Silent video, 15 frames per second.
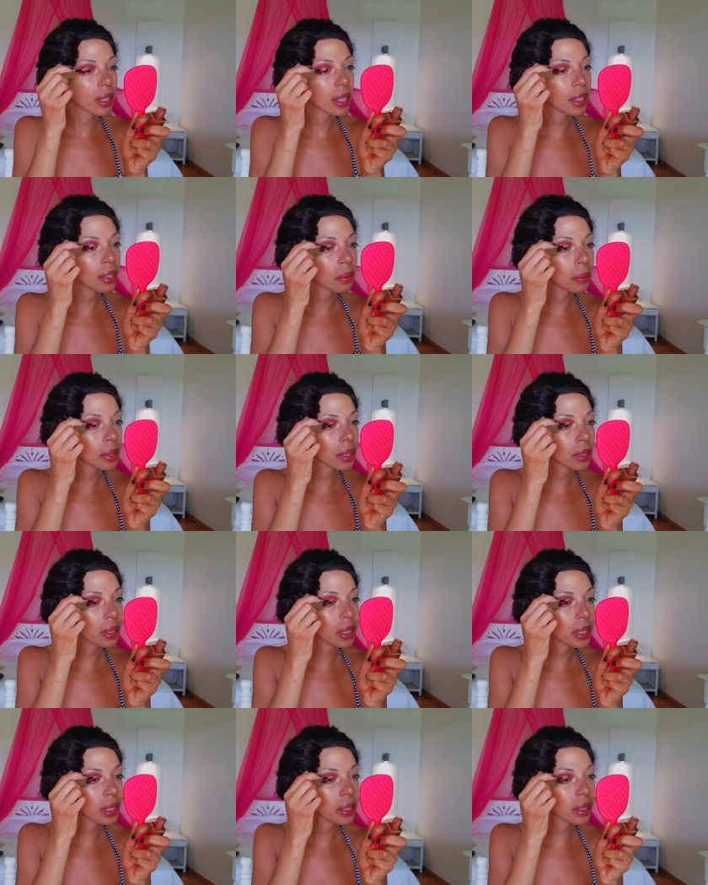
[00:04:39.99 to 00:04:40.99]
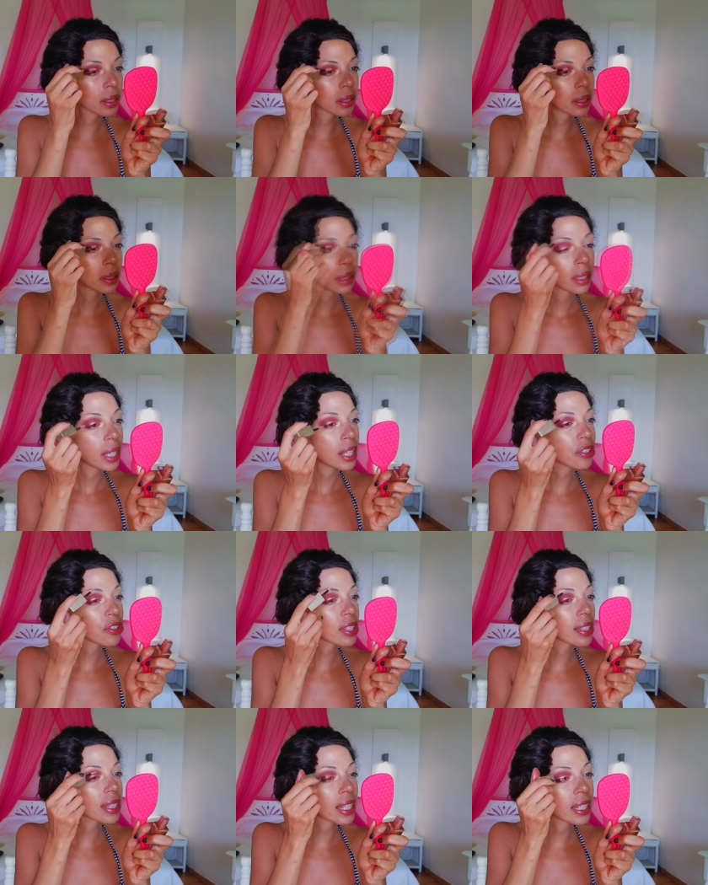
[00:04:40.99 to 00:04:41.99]
in the middle here and
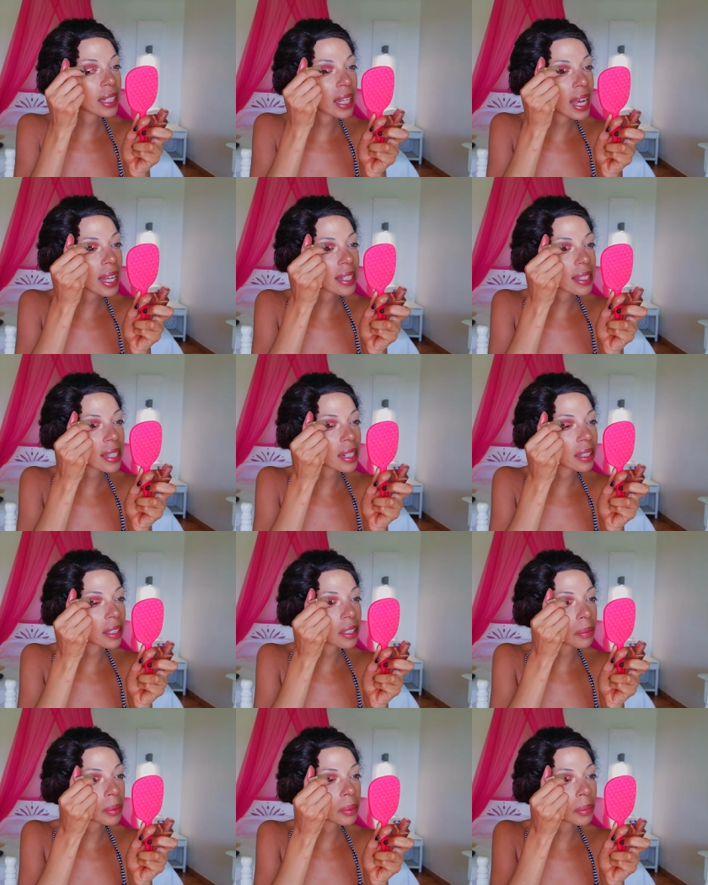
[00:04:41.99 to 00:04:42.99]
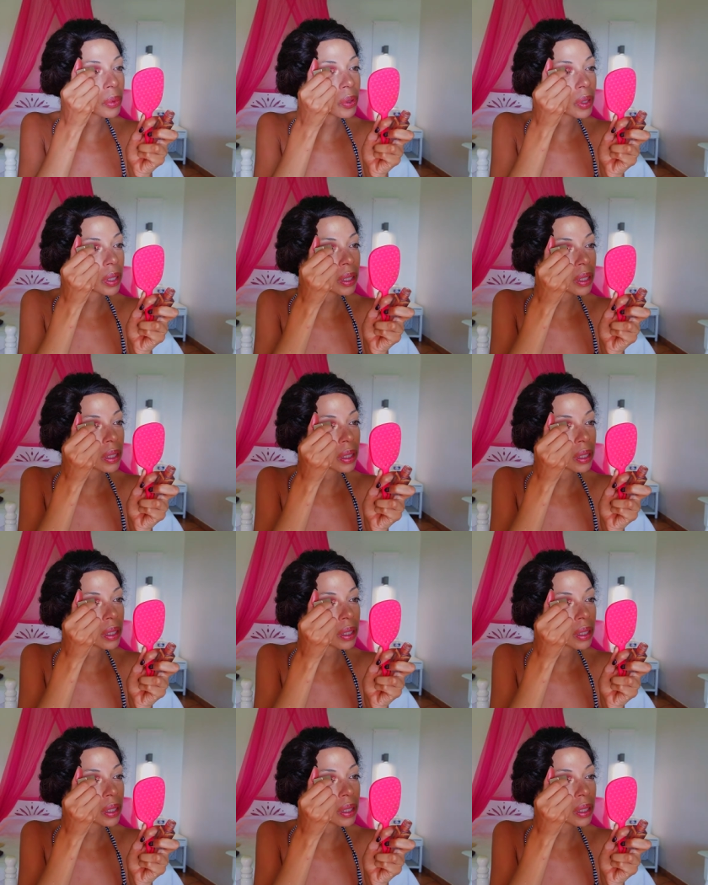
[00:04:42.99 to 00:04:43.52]
just enhance it a little bit more.